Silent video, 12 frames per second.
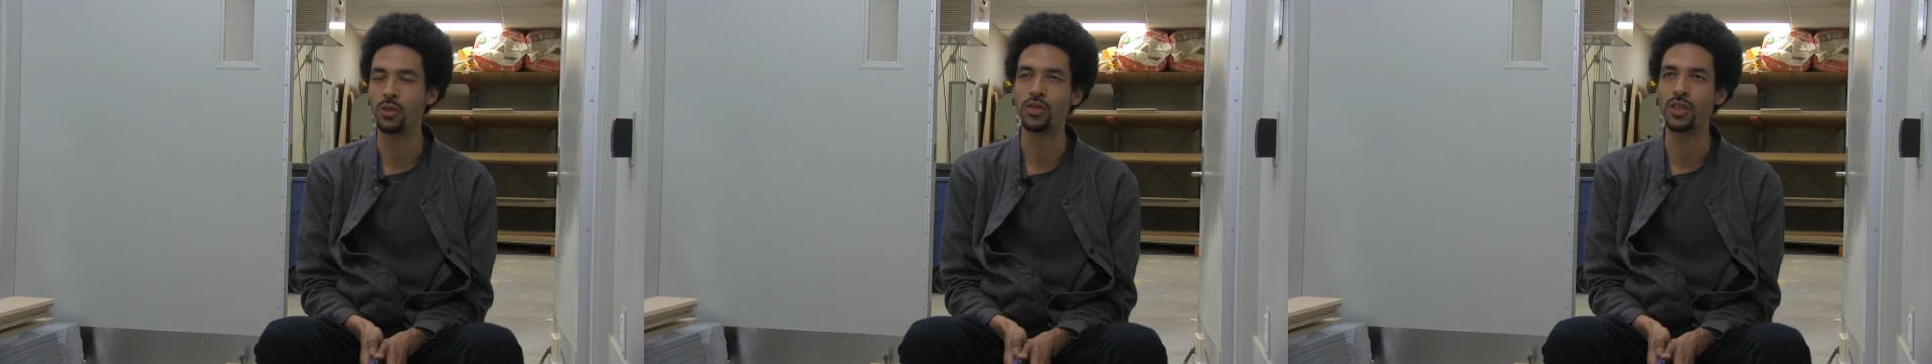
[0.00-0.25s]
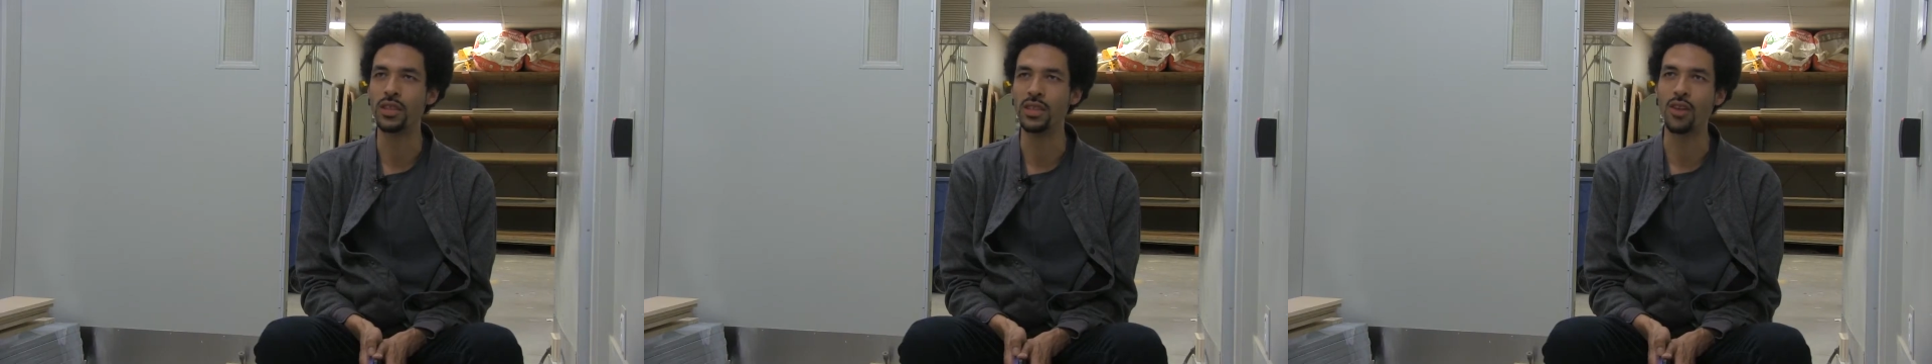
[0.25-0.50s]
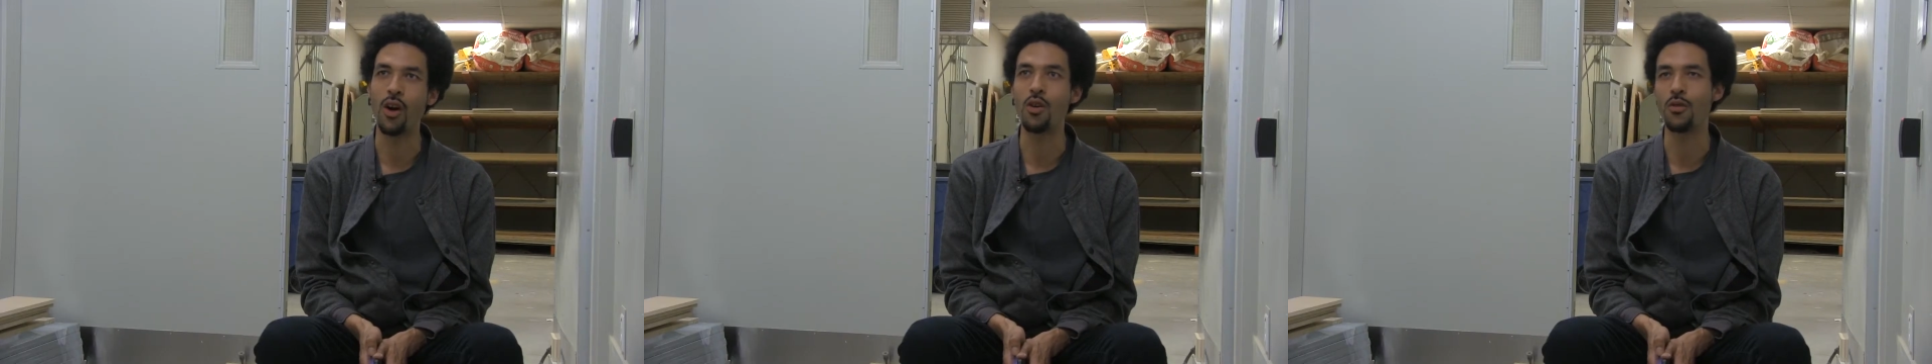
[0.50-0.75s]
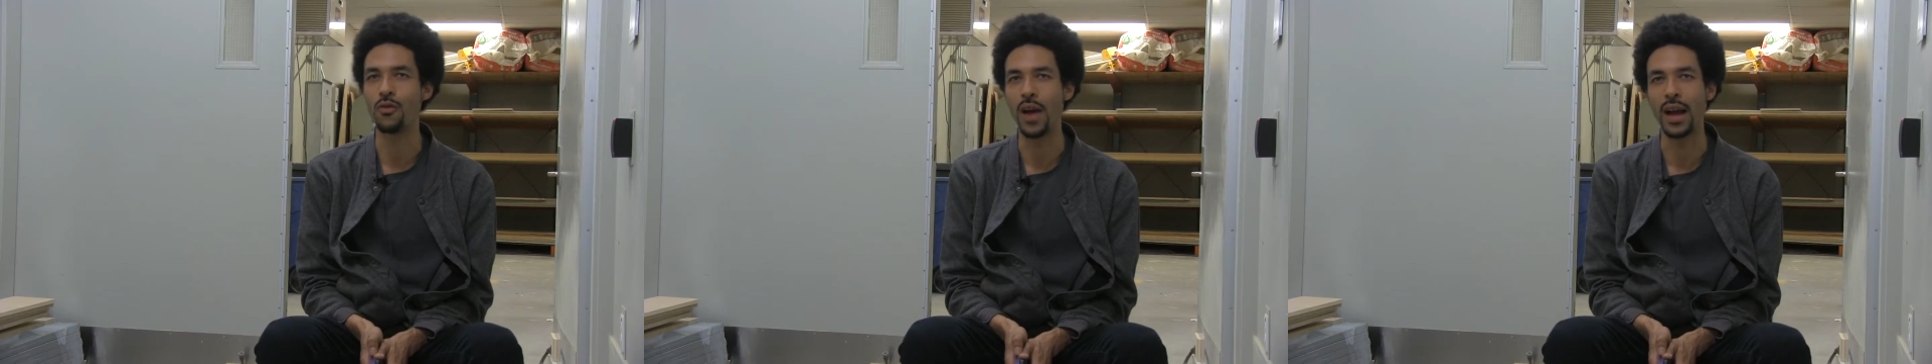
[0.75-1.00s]
see these
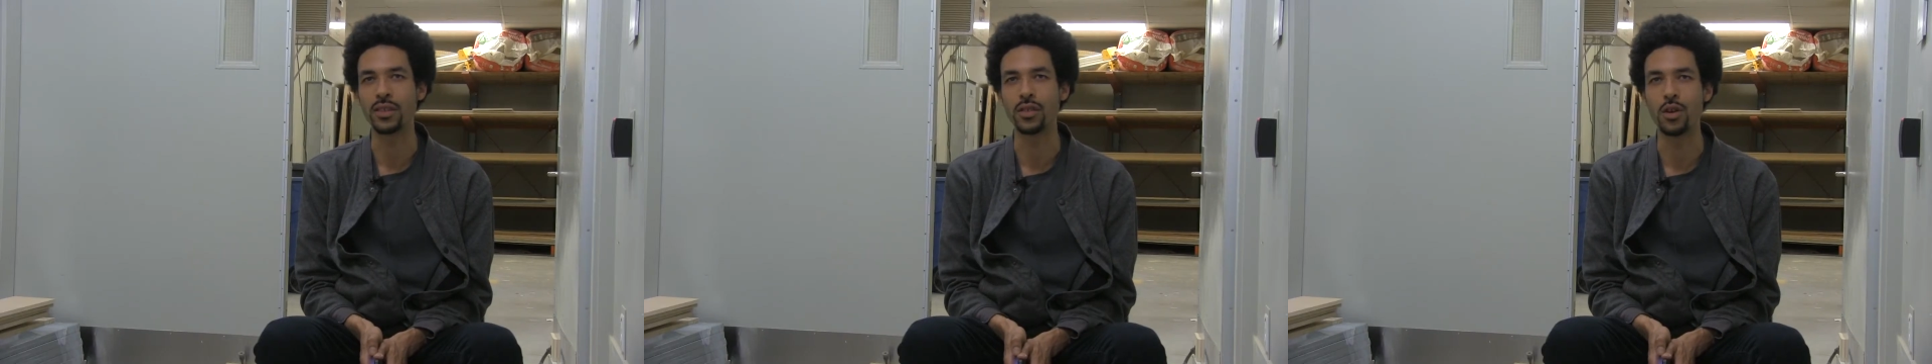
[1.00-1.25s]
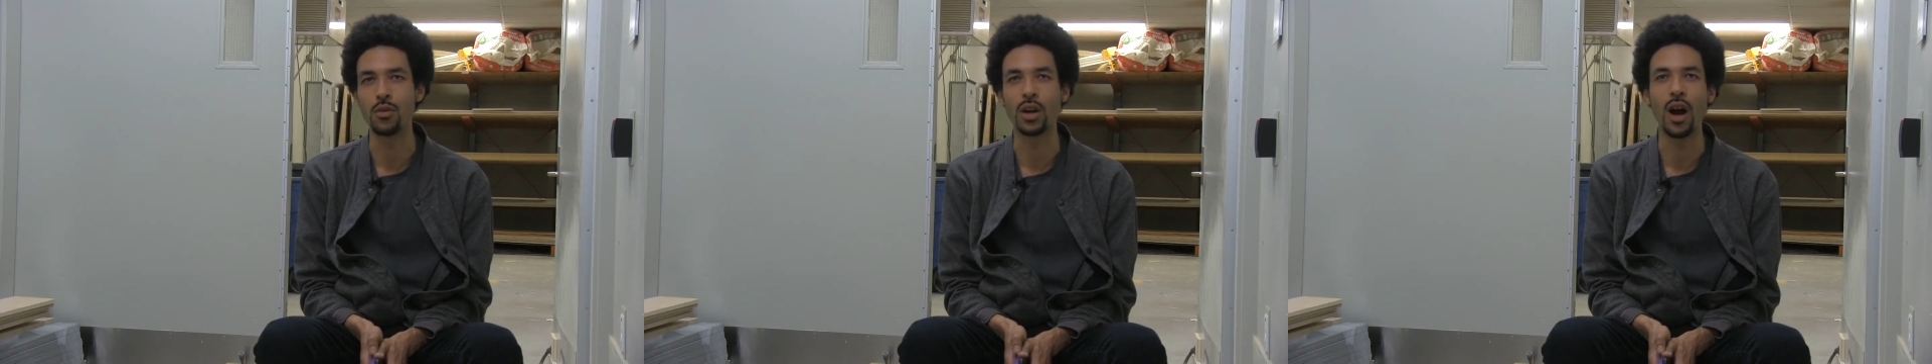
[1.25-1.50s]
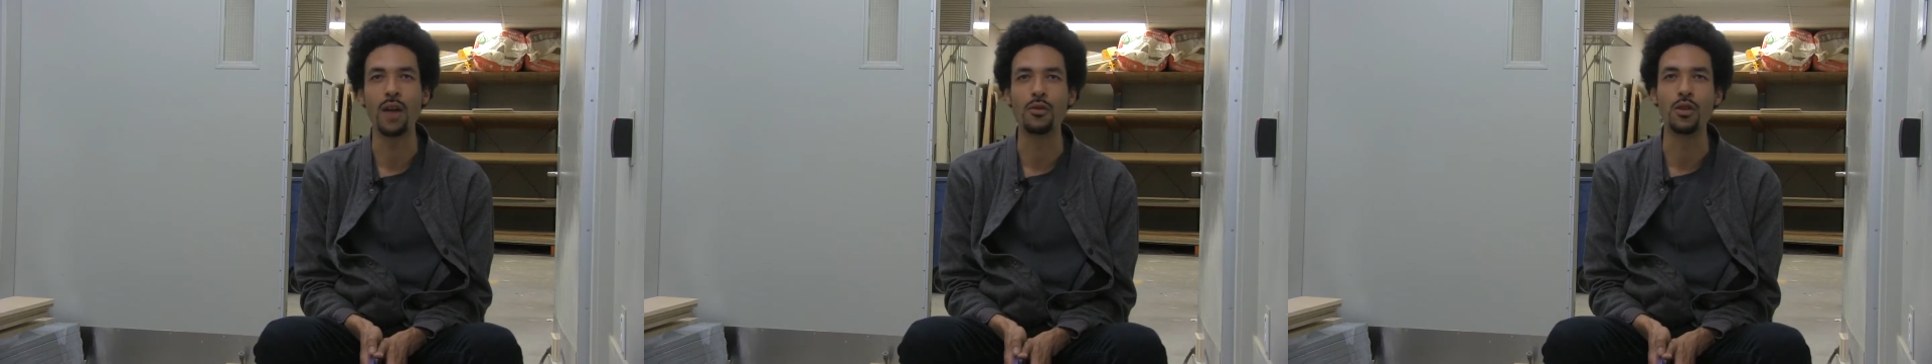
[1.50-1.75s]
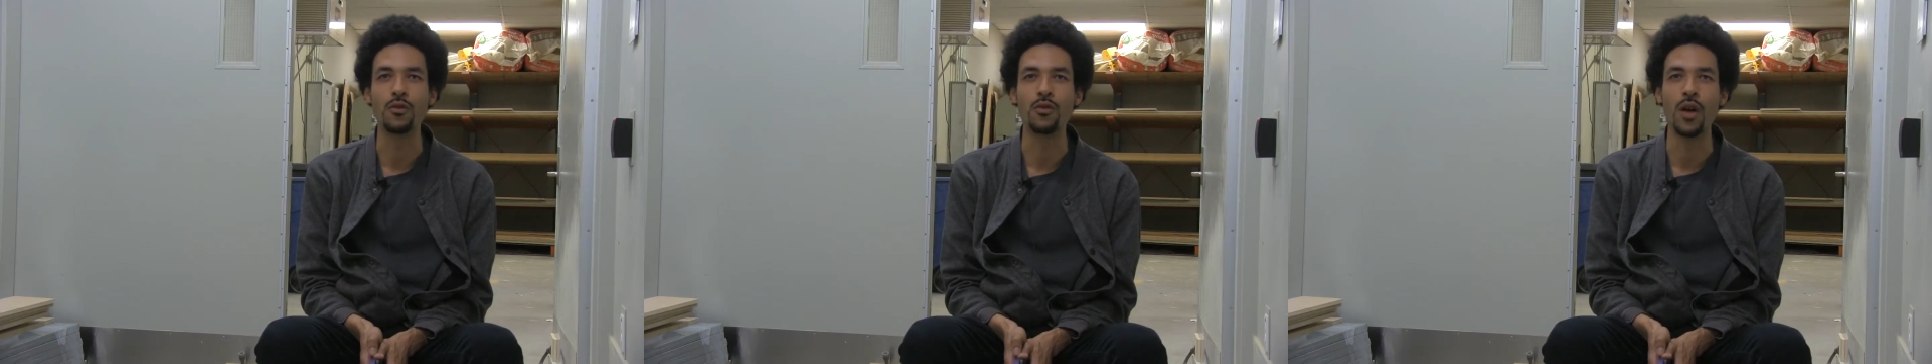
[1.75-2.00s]
artifacts that are
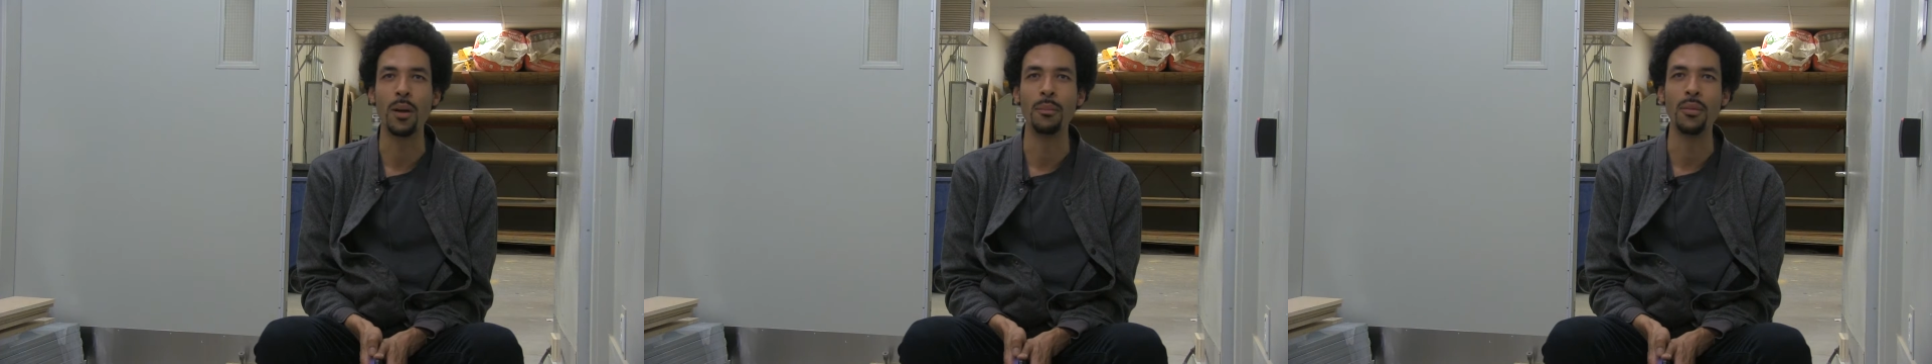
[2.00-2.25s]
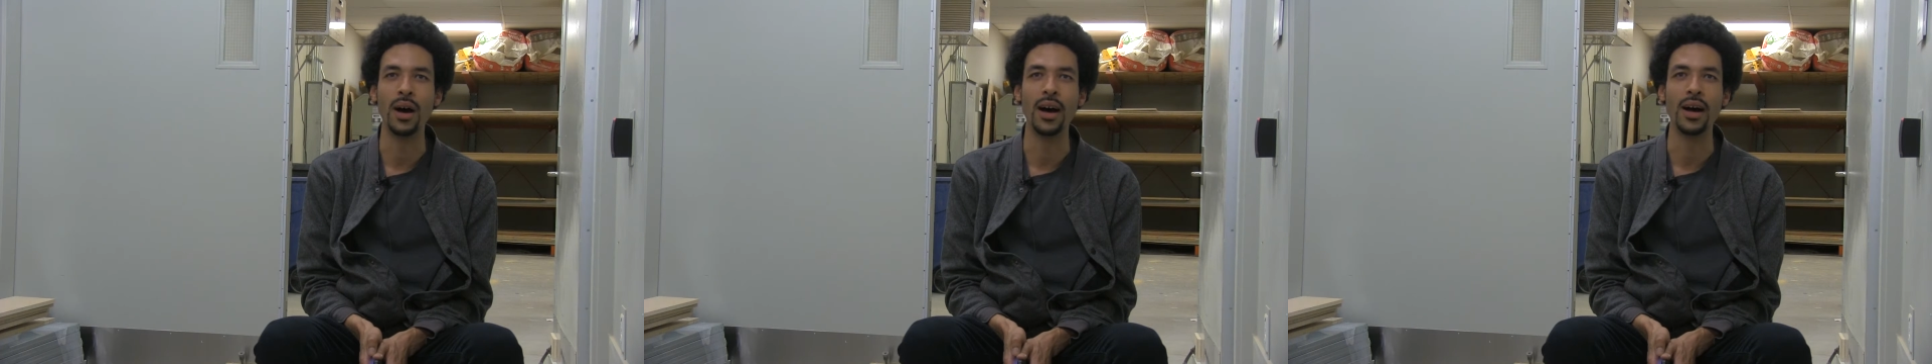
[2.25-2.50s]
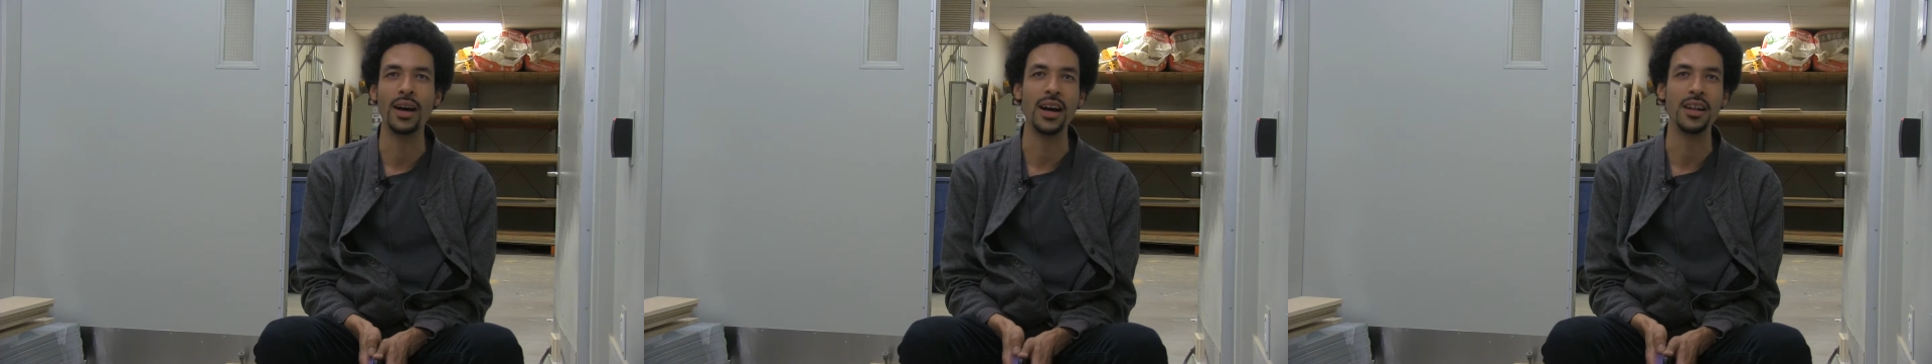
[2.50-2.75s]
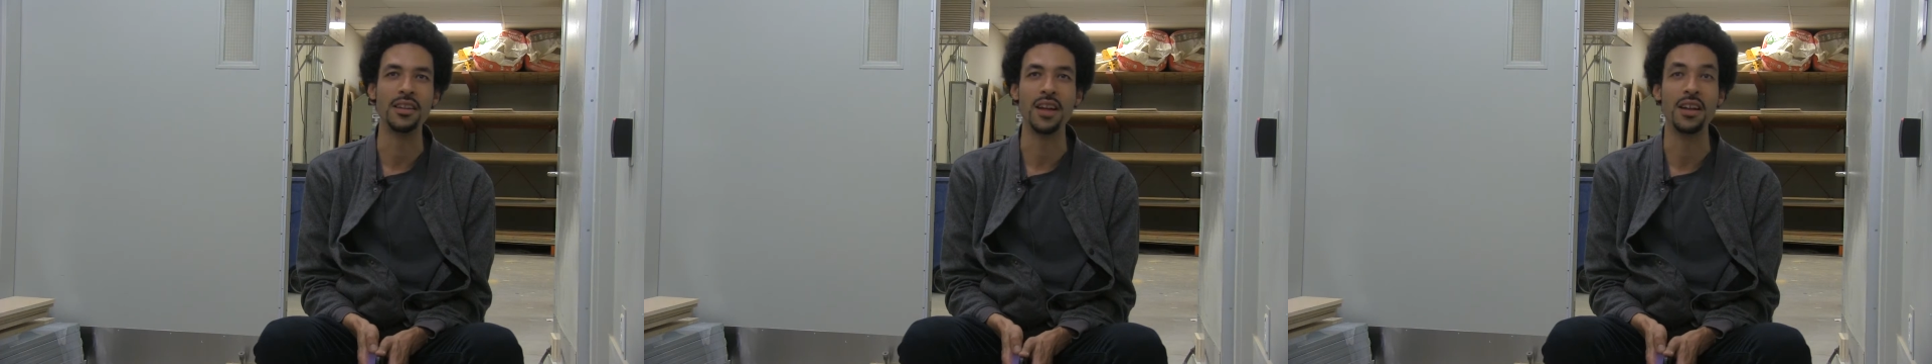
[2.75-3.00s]
recovered from
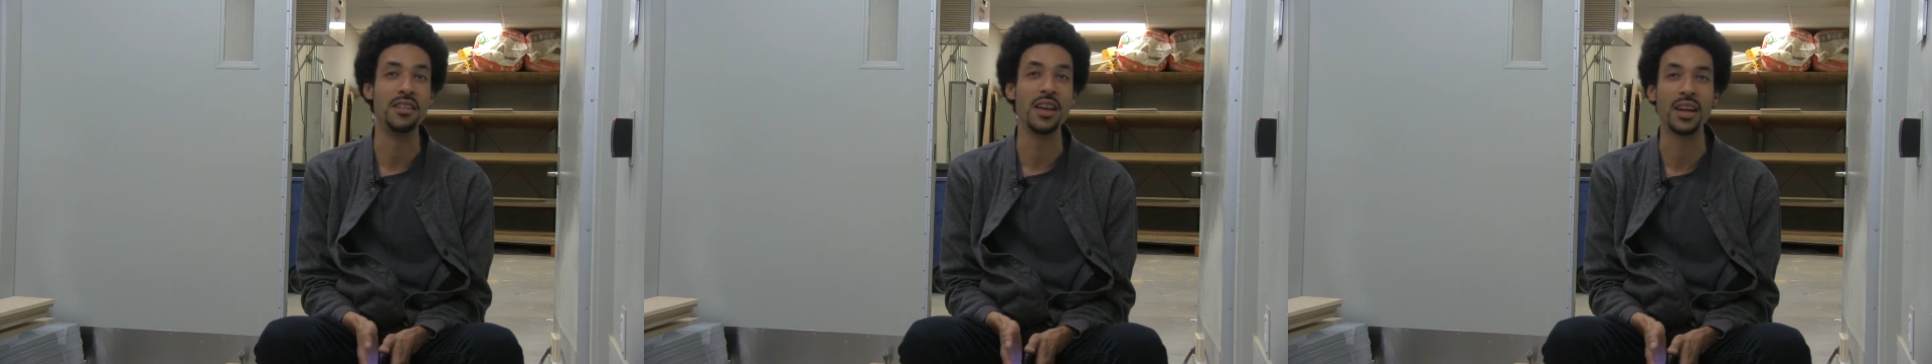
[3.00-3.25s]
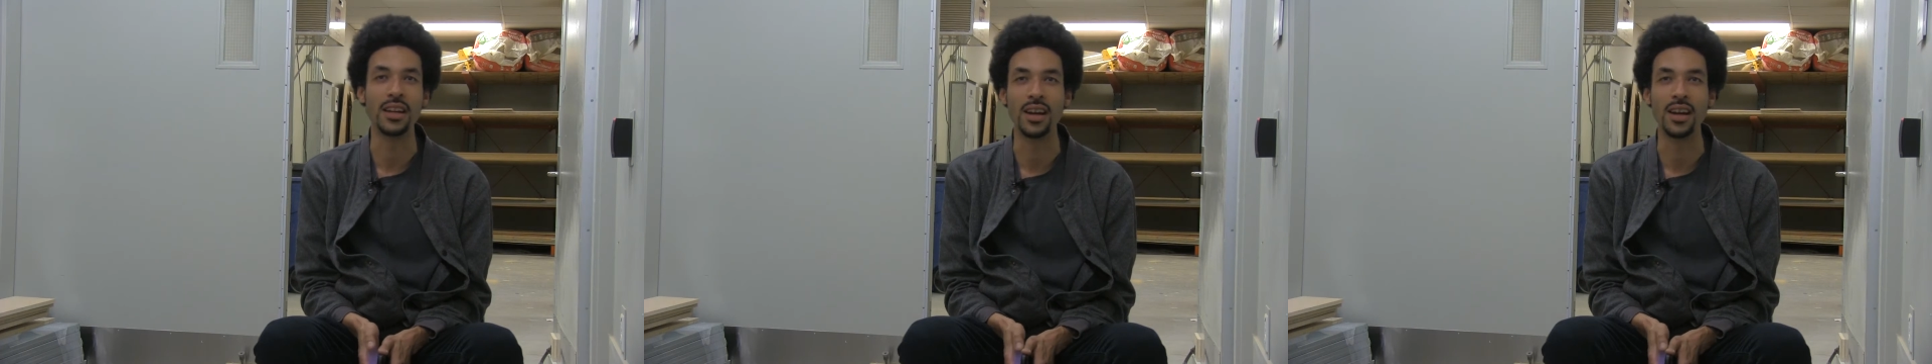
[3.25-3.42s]
a dig,